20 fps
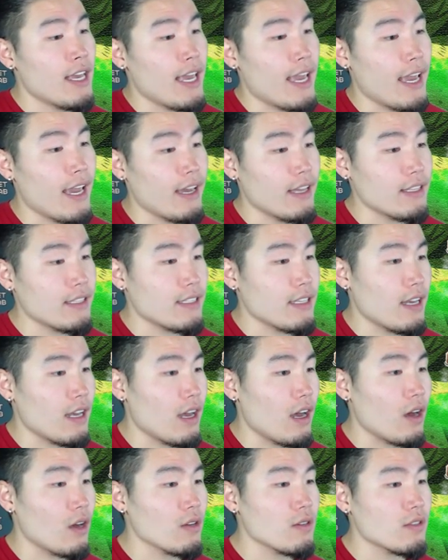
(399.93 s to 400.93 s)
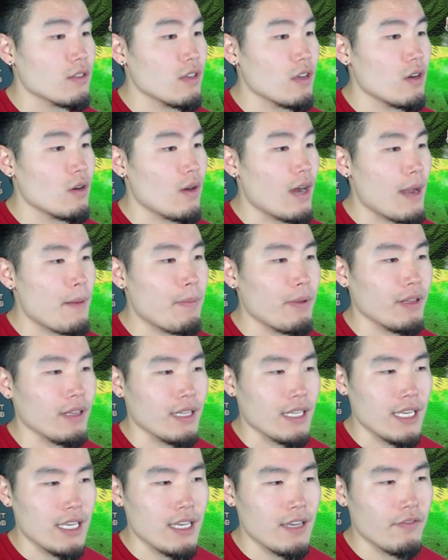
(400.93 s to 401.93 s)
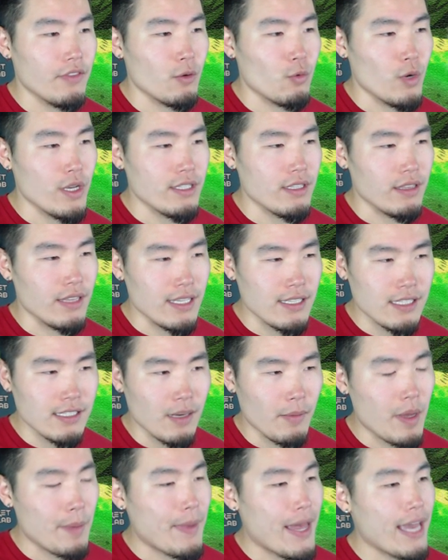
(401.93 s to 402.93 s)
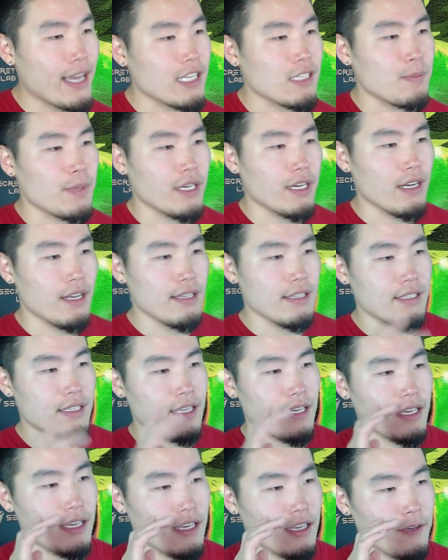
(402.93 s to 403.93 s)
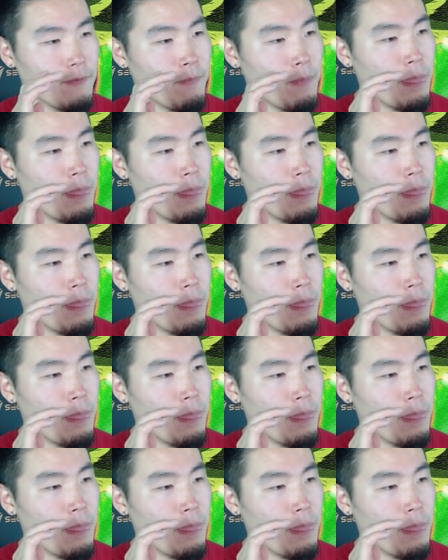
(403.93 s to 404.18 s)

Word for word: And uh, also, I believe the reason this is coming back is because the